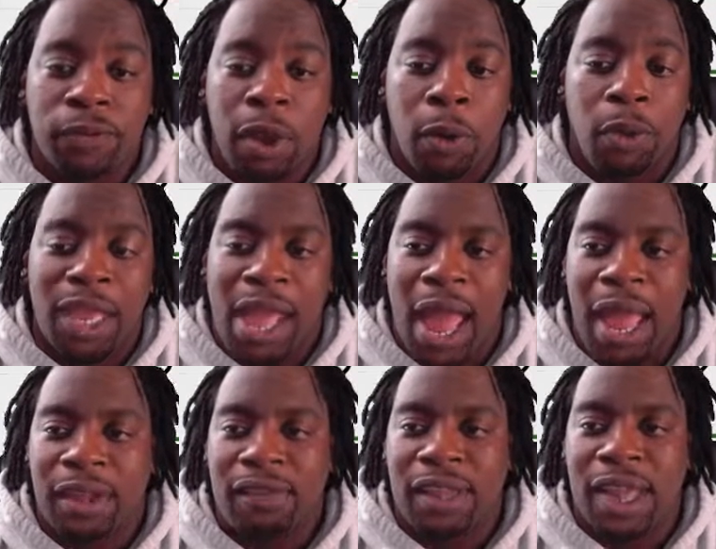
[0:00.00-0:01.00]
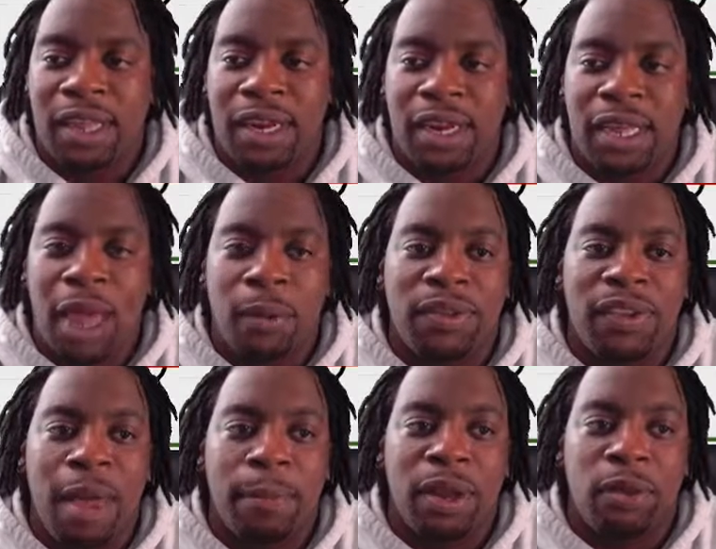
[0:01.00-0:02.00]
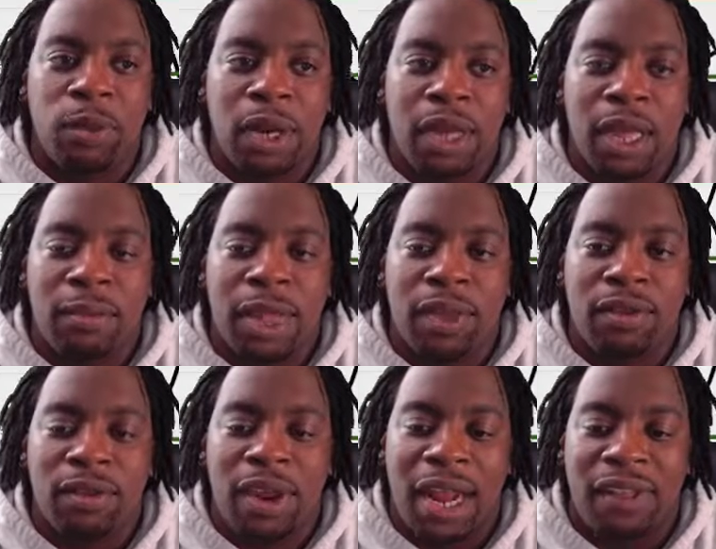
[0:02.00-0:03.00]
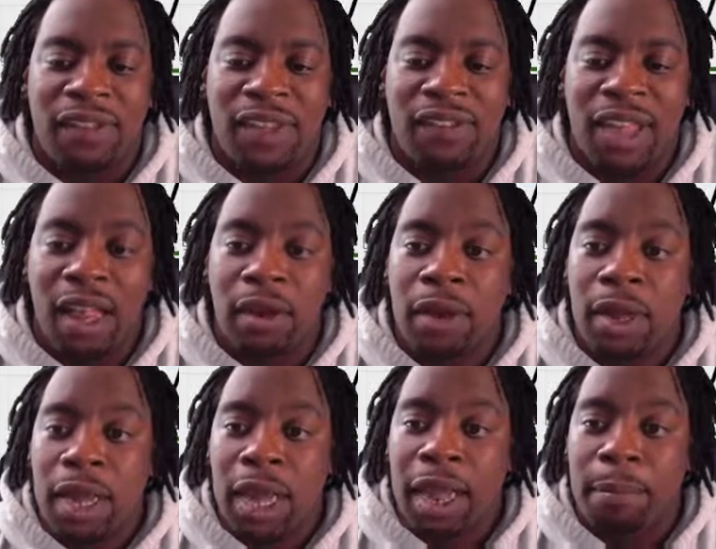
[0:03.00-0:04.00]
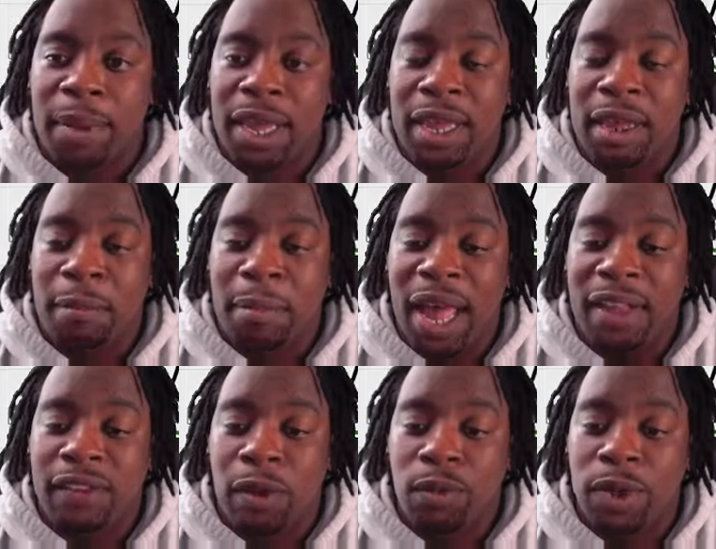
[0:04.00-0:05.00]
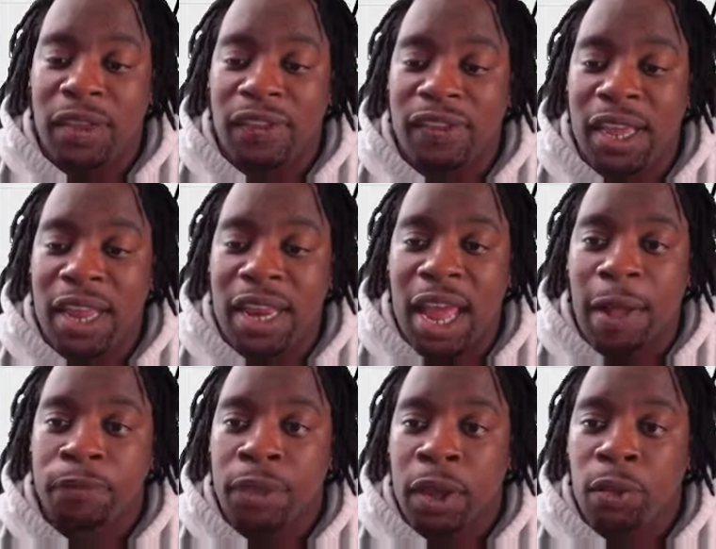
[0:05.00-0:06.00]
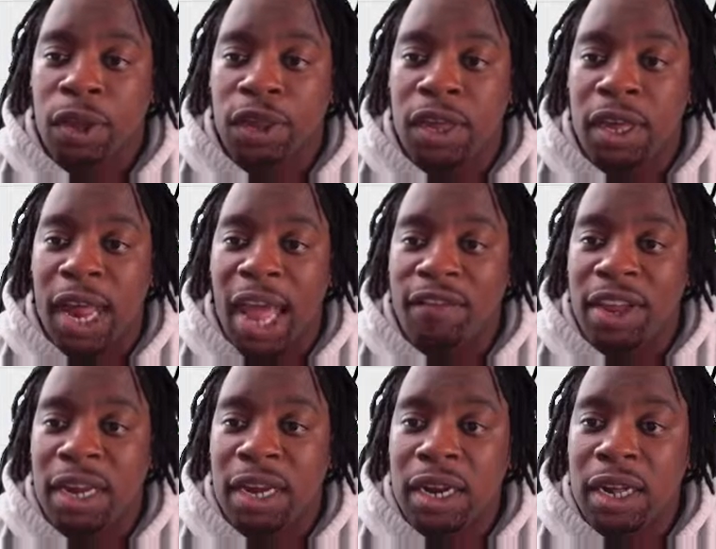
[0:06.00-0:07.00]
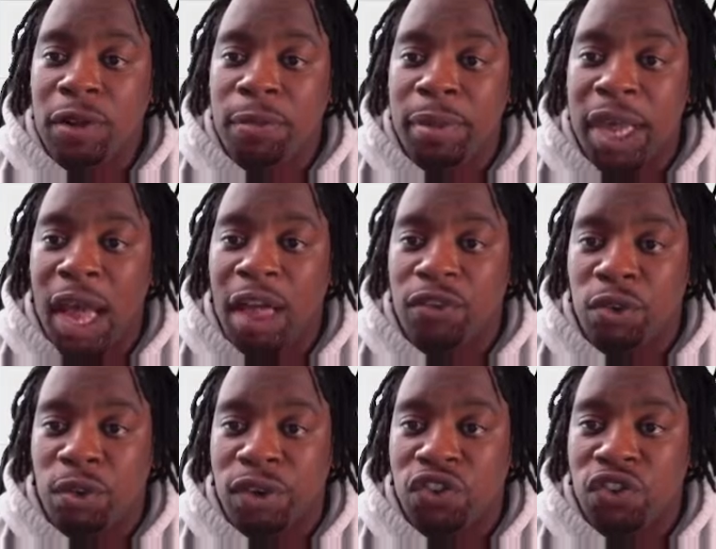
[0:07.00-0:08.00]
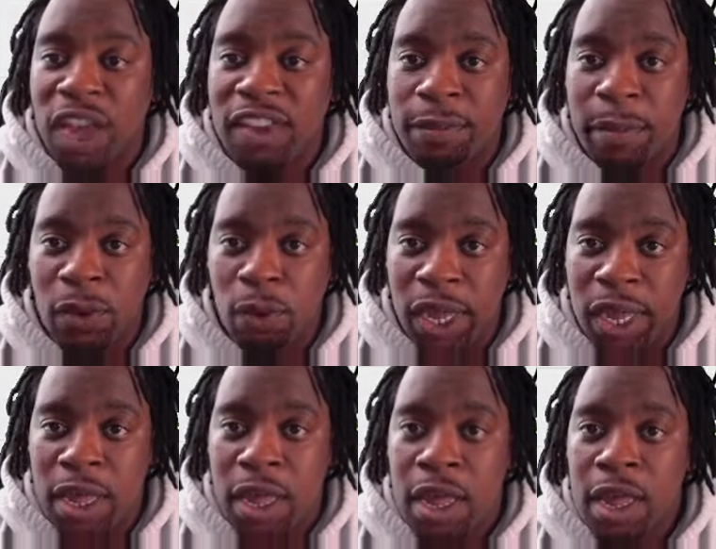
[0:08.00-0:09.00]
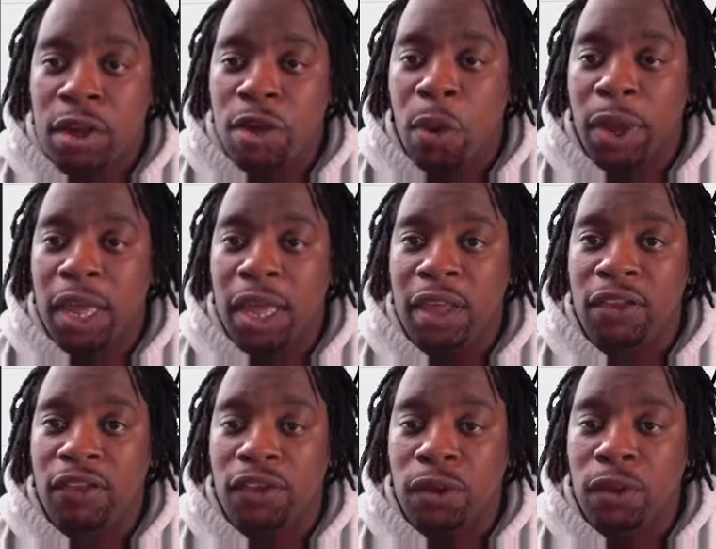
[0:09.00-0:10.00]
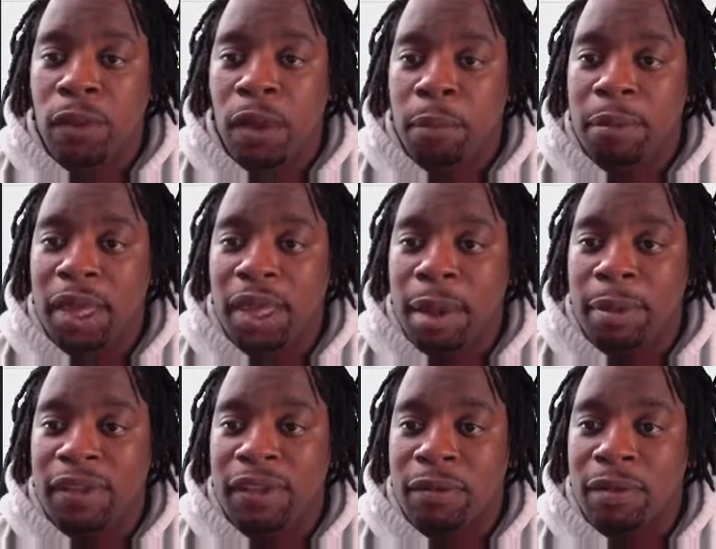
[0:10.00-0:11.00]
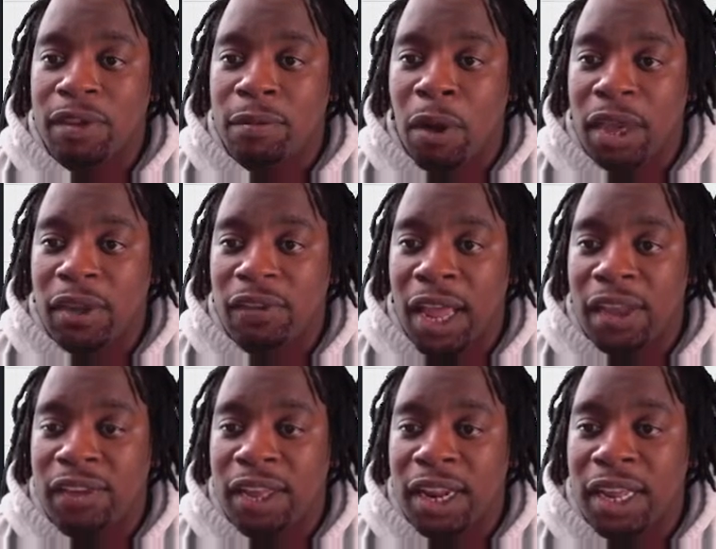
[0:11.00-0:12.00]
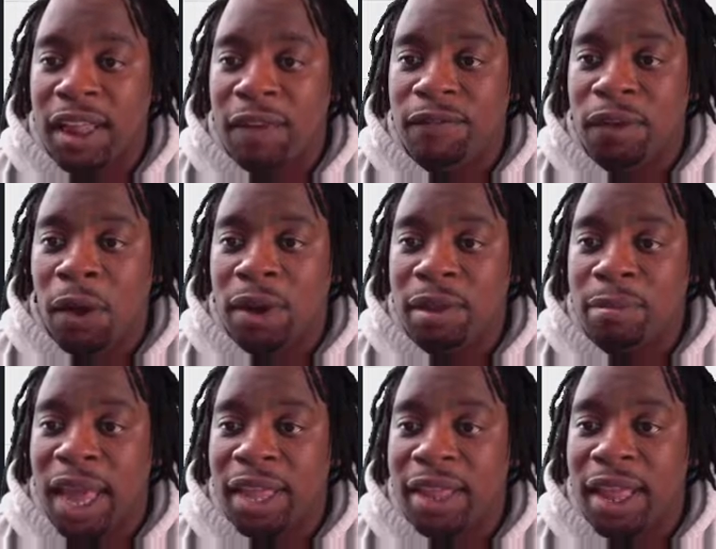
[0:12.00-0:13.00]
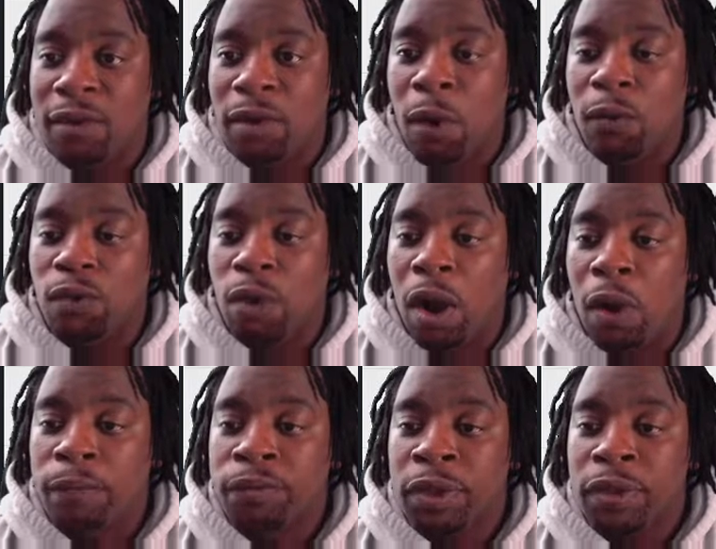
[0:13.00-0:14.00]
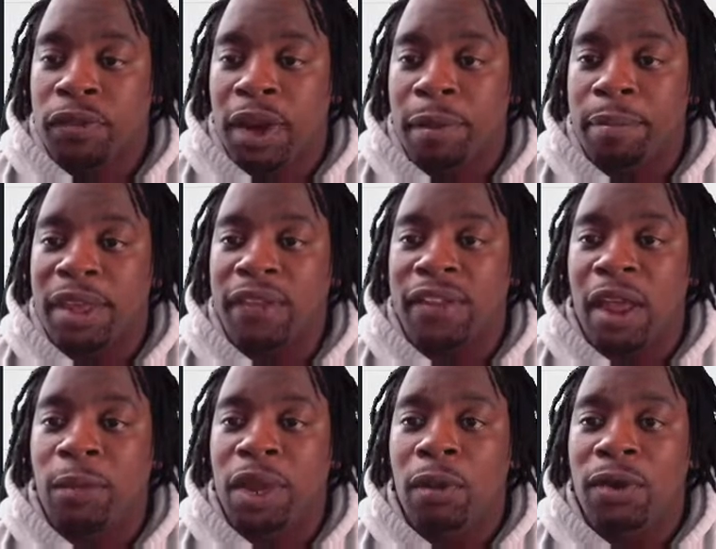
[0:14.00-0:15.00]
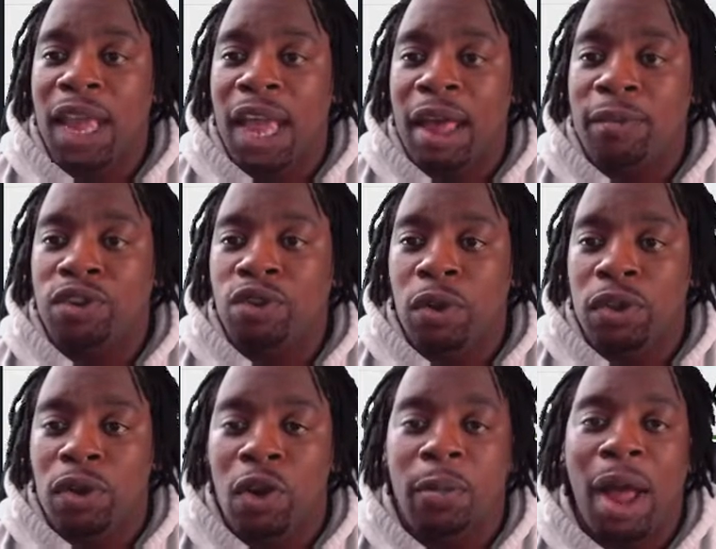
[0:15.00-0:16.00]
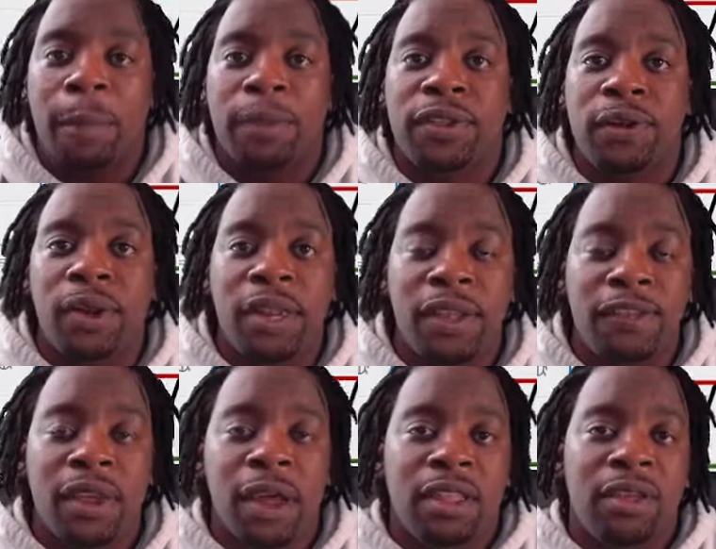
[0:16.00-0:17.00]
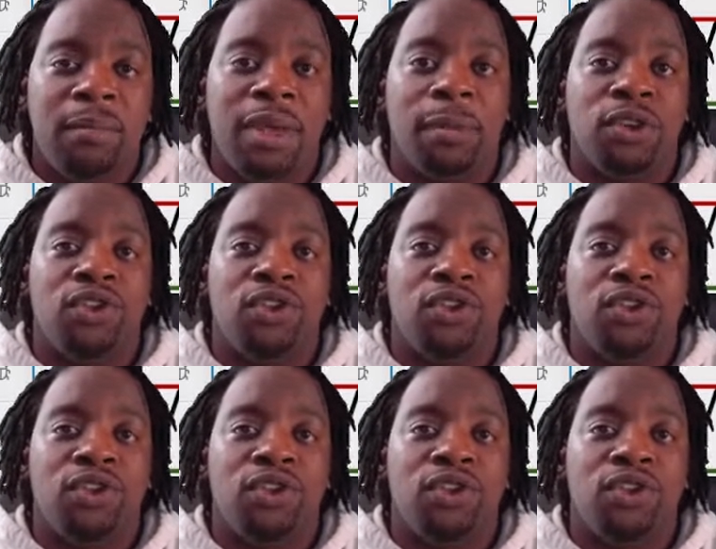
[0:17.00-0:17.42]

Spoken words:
Or we actually take a look at what's happening when it comes down to United States dollar and being in the buy zone. We can see that we should have a little bit of a retracement week going into being able to see if this market is actually going to end up falling back down overall. So that means that we only have short-term opportunities to be able to